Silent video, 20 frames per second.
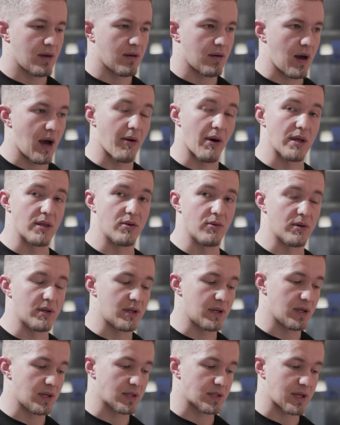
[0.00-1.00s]
how I do it
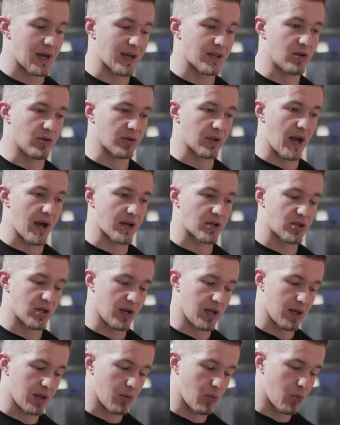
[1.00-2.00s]
is I don't
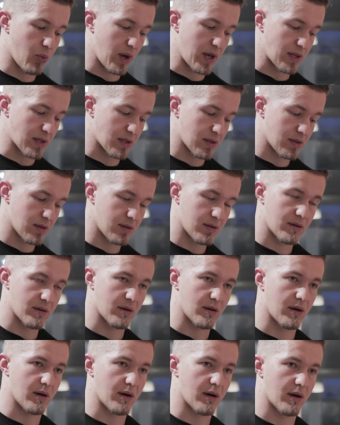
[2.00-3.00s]
actually weight
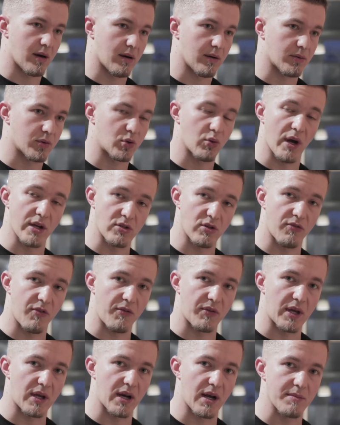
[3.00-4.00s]

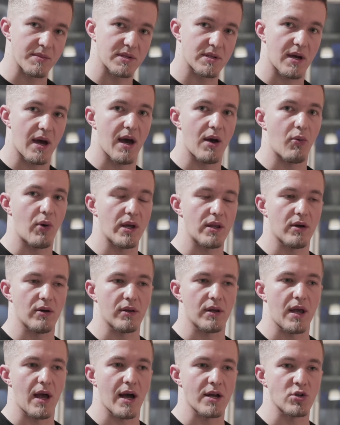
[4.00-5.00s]
250 grams, I weight
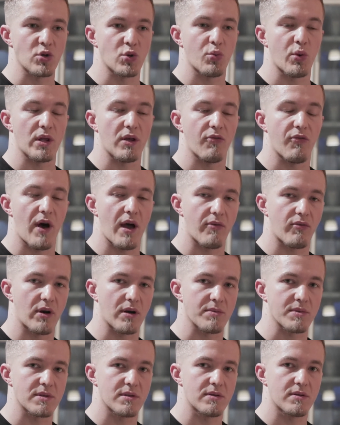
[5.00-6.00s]
only 125
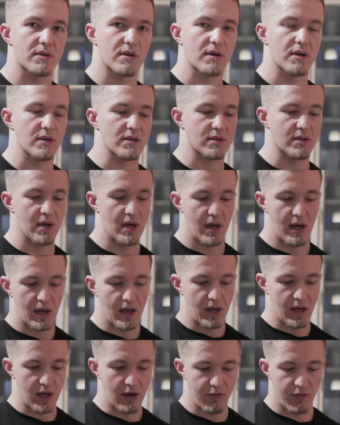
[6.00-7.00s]
grams, because
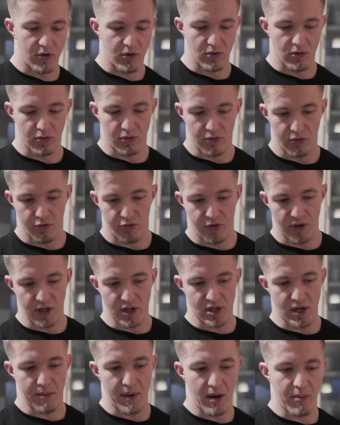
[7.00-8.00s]
if you finish
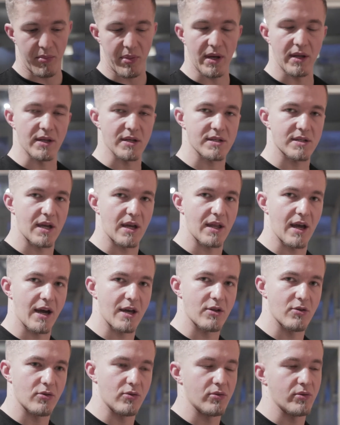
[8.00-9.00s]
them up in a state I
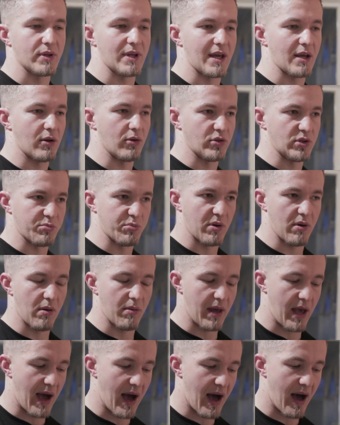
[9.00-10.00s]
do, they lose
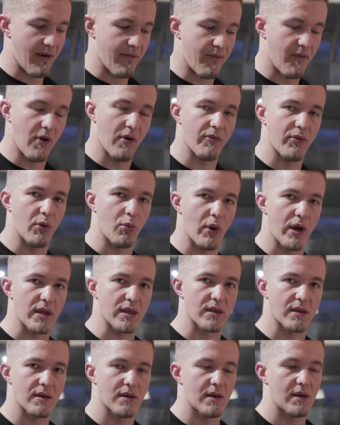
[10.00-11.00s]
probably half of the weight.
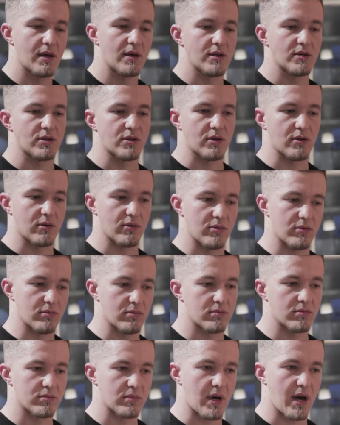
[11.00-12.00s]
So
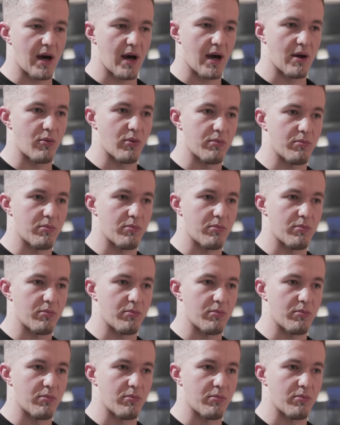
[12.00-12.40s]
I